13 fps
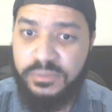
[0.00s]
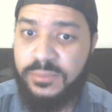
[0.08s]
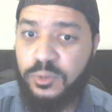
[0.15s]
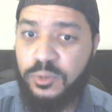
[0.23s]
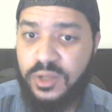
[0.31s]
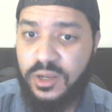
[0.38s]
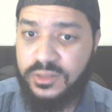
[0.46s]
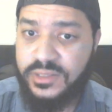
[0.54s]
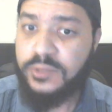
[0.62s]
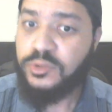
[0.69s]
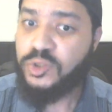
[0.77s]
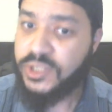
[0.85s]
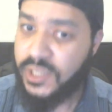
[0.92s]
people thought
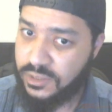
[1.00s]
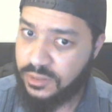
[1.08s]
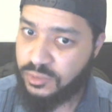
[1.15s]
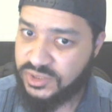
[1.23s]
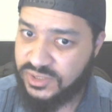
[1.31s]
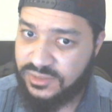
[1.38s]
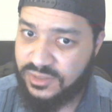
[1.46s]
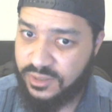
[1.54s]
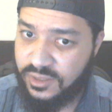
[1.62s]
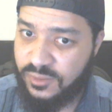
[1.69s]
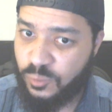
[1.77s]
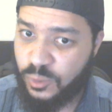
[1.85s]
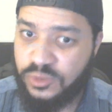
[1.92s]
that J-Lo said the
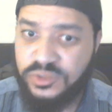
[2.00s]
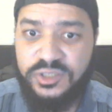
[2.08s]
N-word